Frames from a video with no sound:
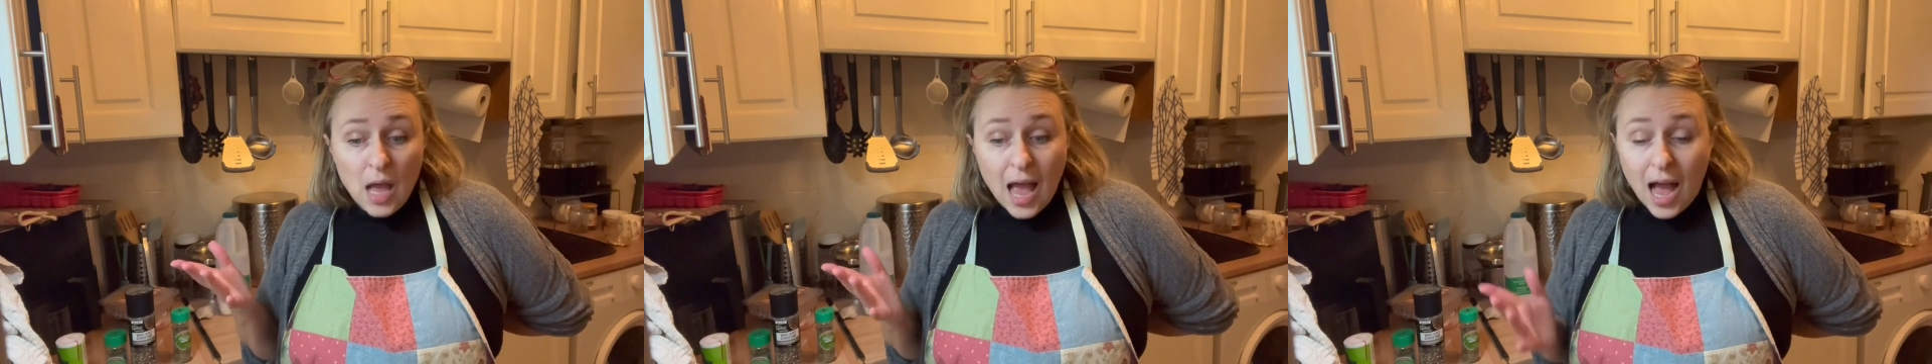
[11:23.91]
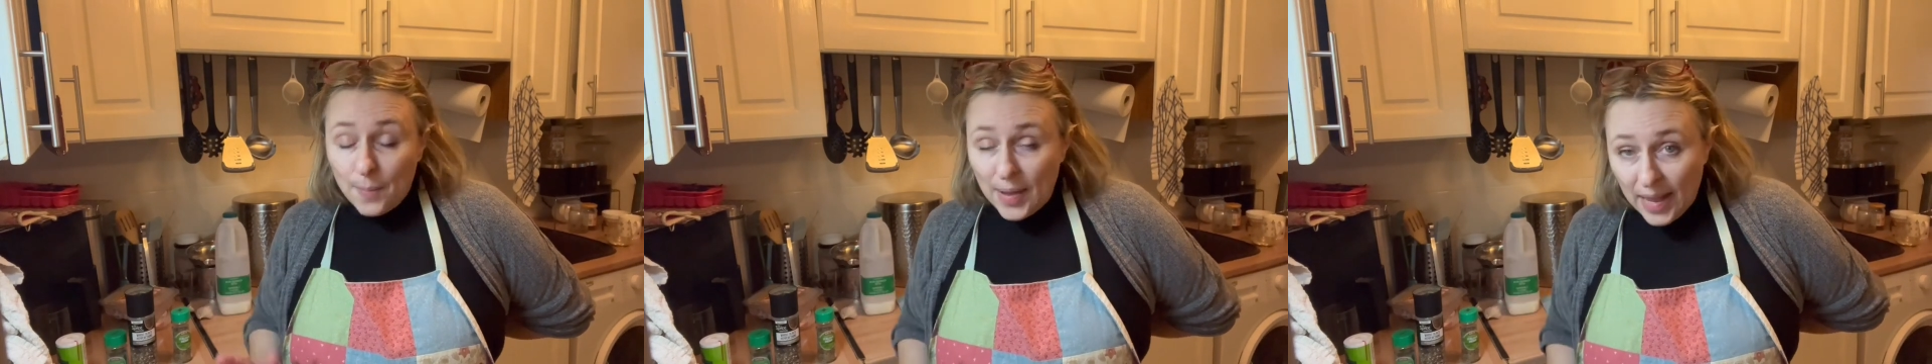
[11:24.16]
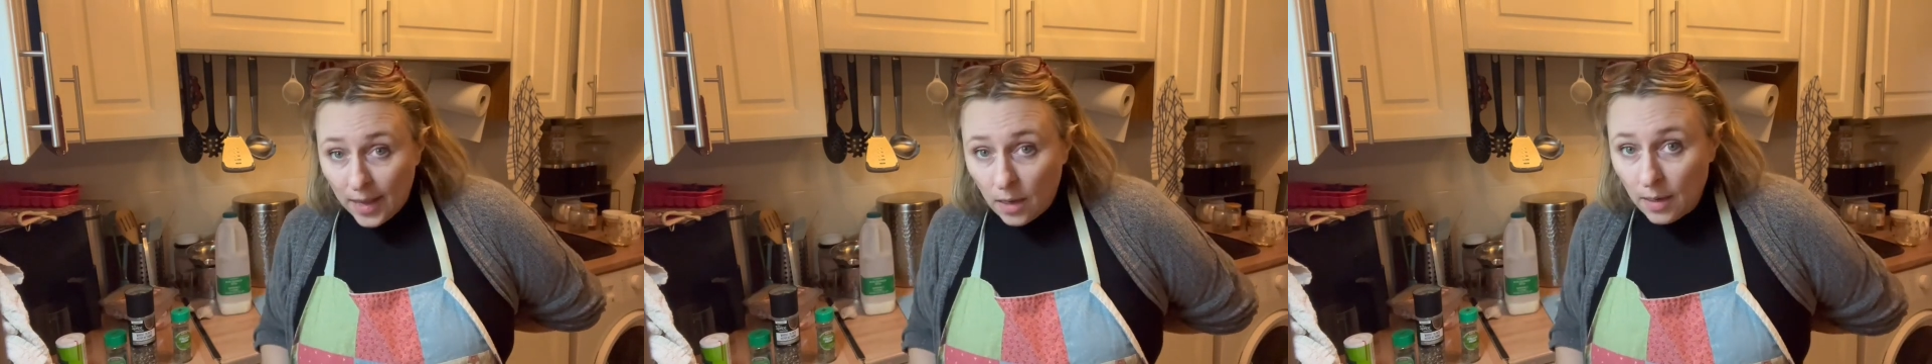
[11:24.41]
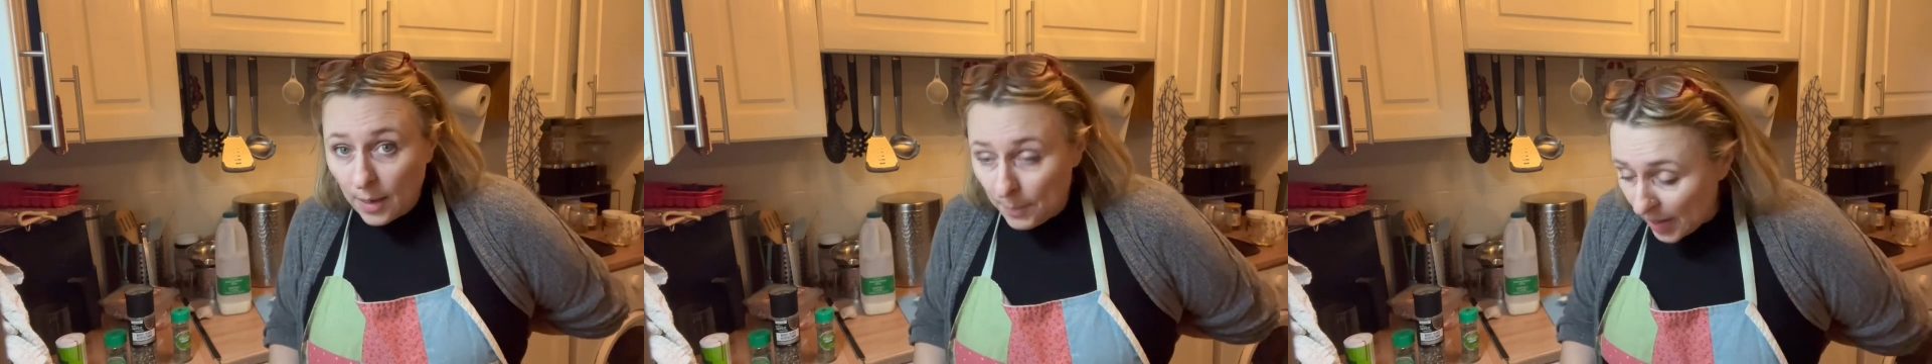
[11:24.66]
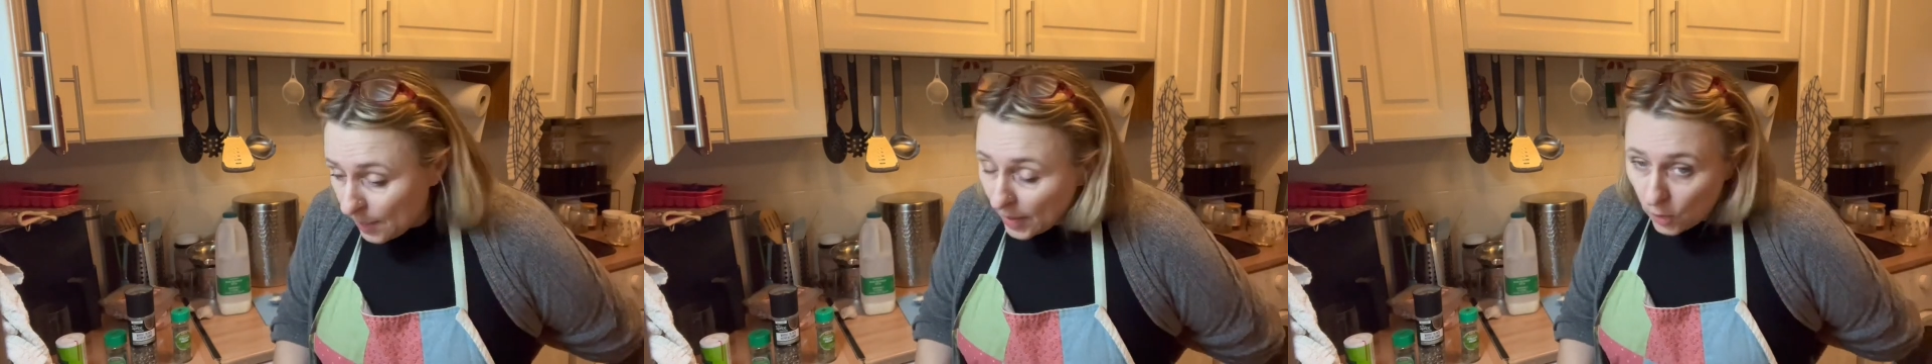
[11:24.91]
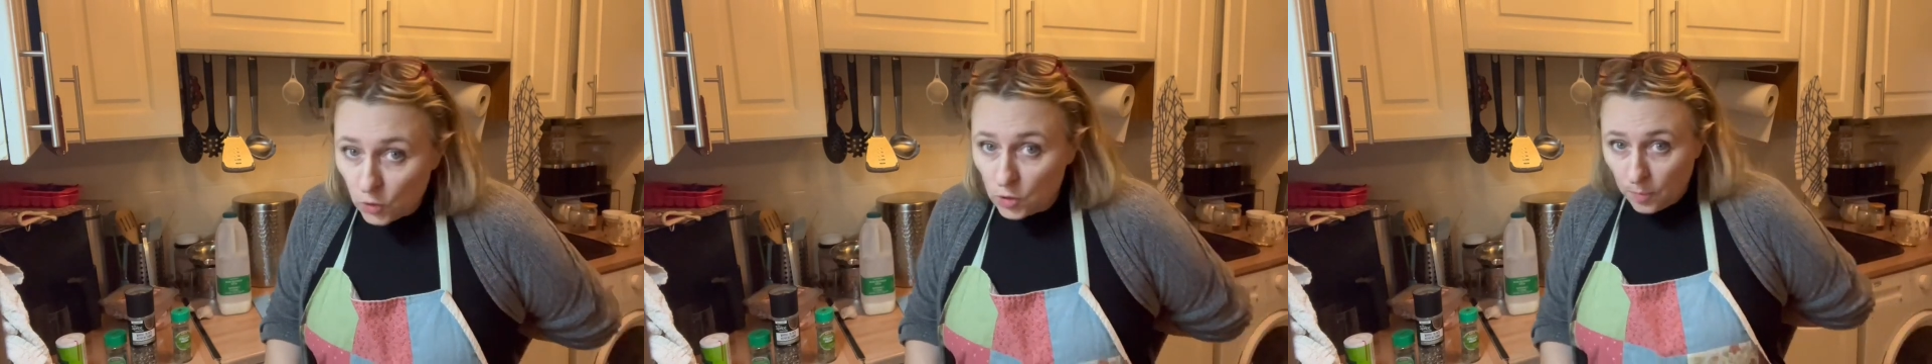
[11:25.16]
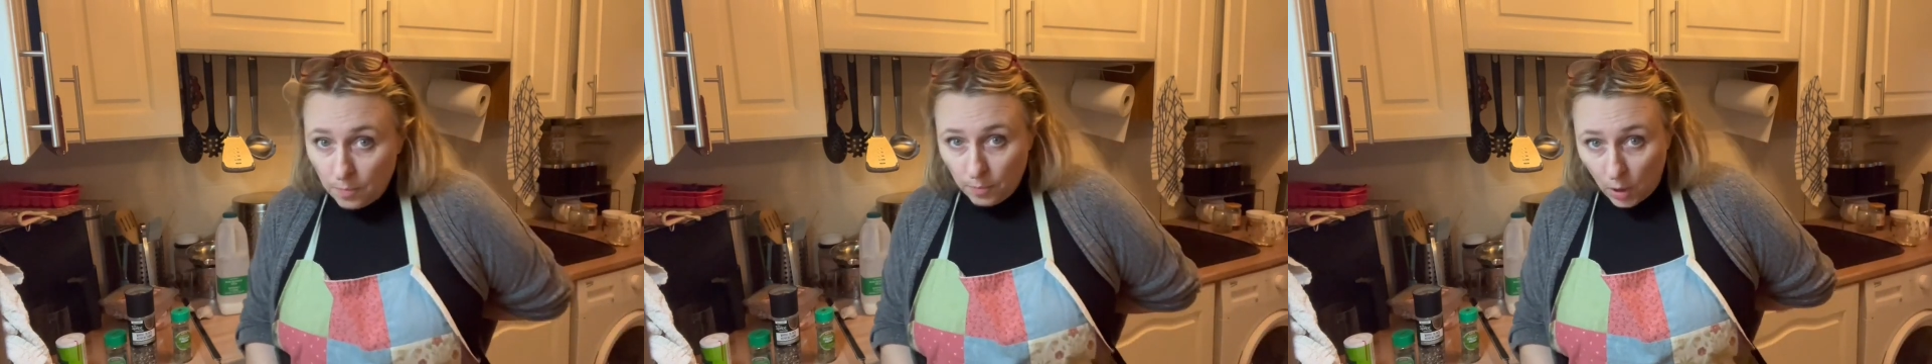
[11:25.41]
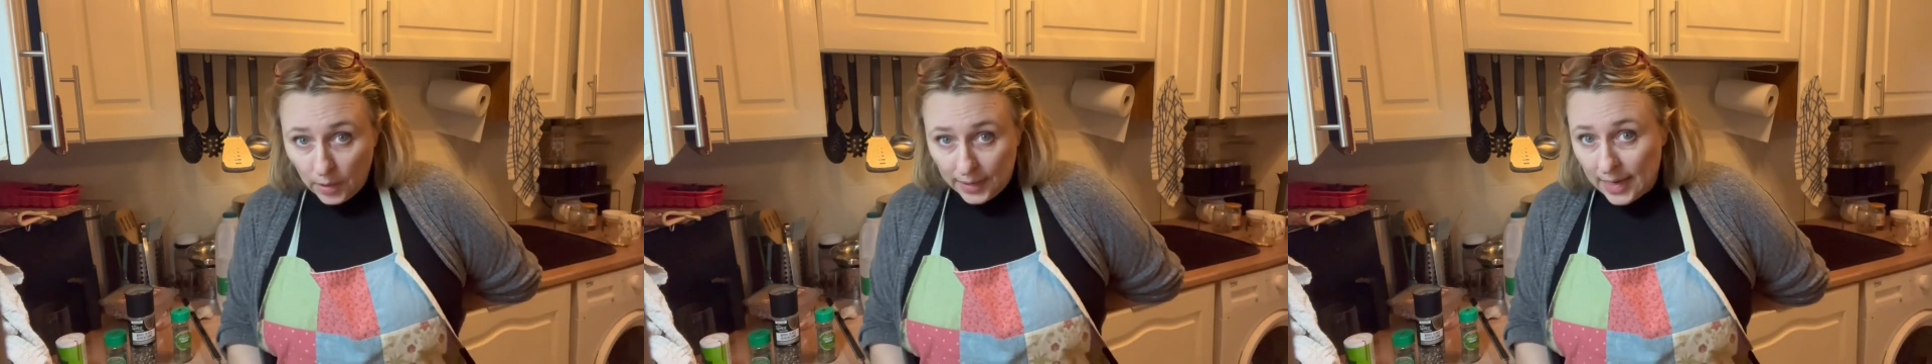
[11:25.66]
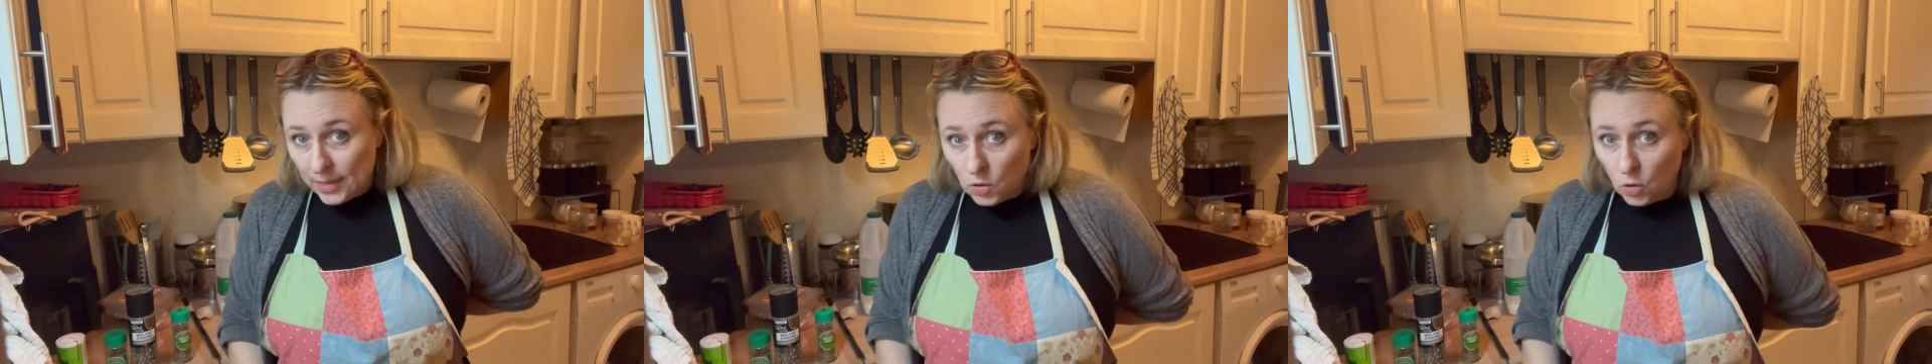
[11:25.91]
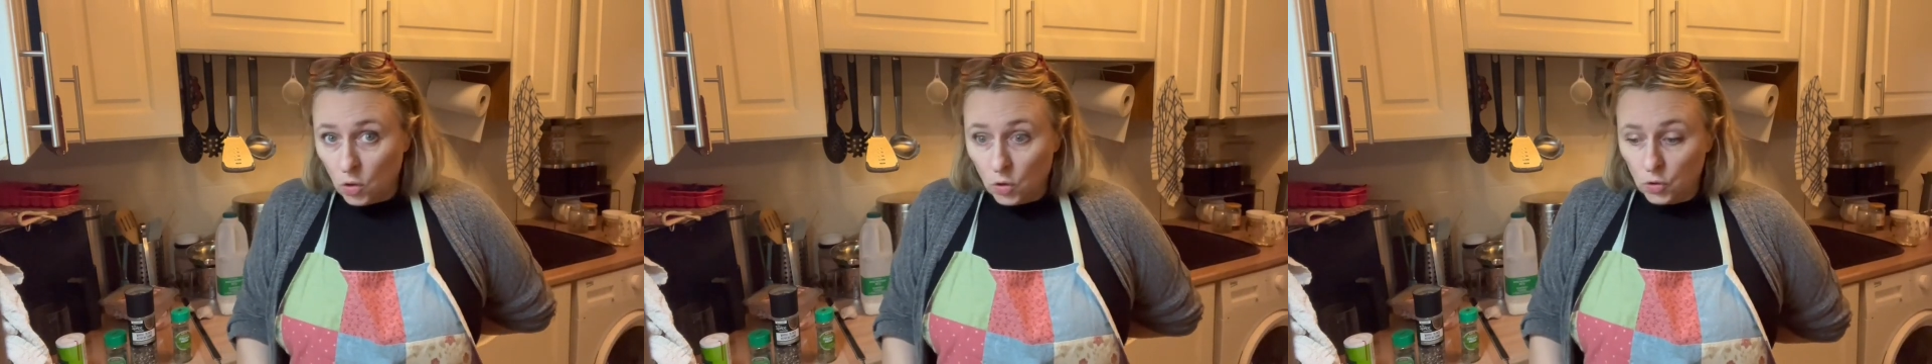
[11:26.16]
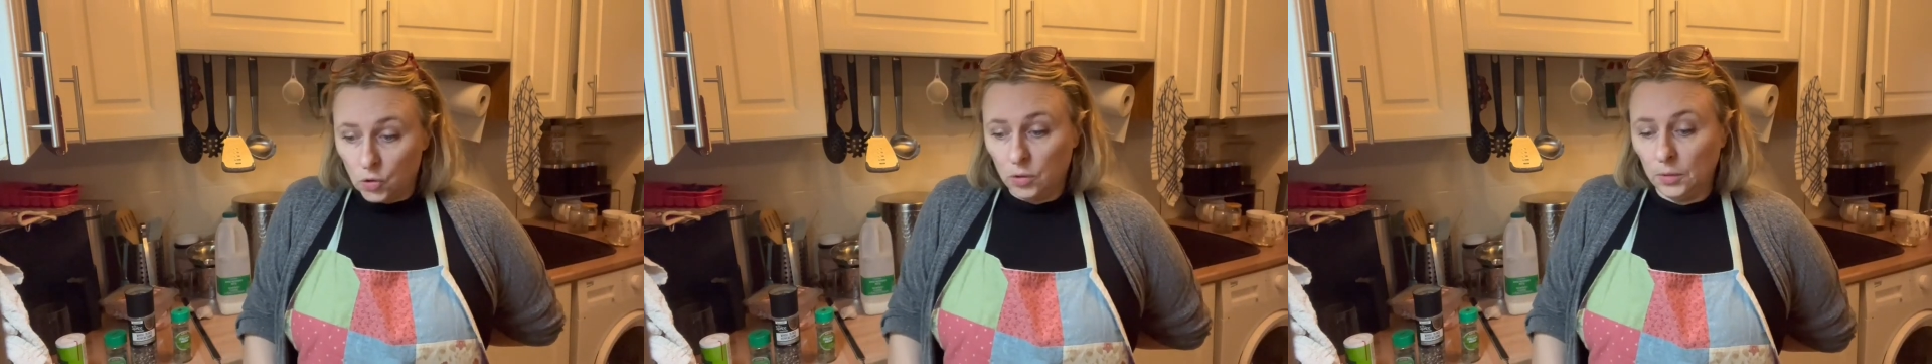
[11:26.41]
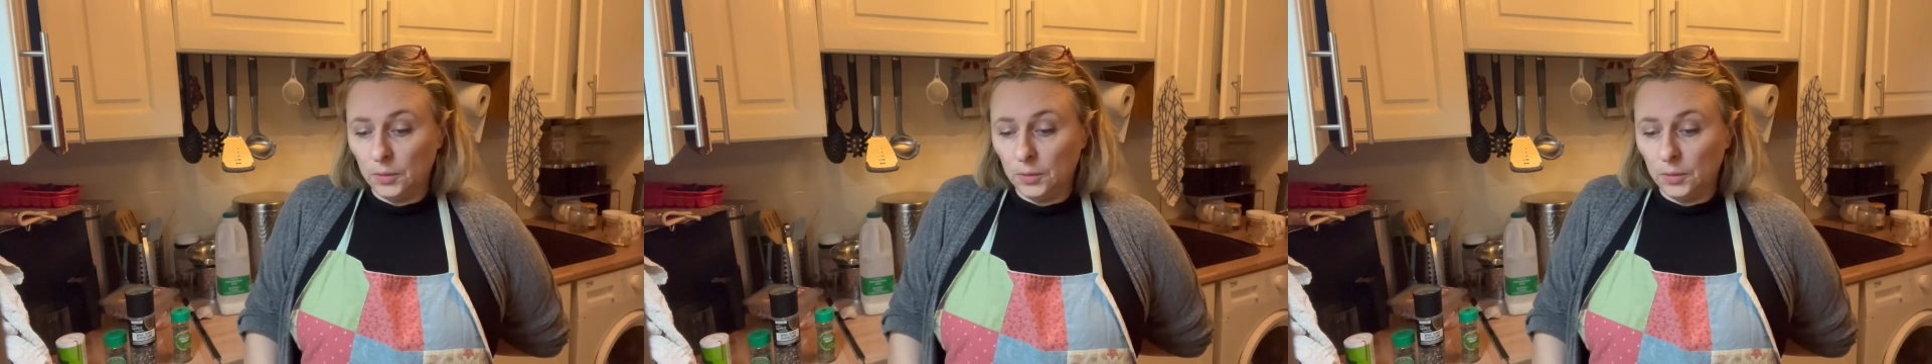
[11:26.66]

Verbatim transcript: I make I make my own bolognese sauce.